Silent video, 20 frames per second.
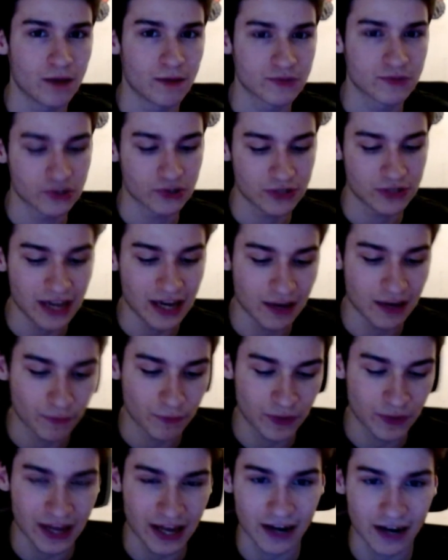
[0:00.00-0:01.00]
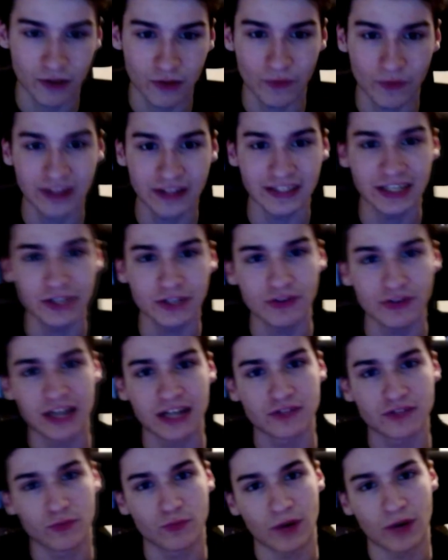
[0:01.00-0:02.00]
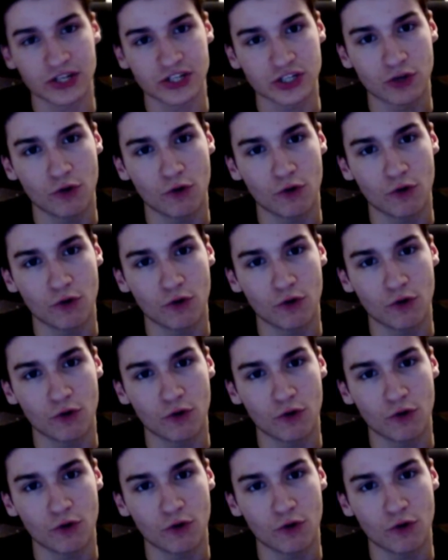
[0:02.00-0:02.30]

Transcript: So yeah, with that out of the way, thank you guys for watching.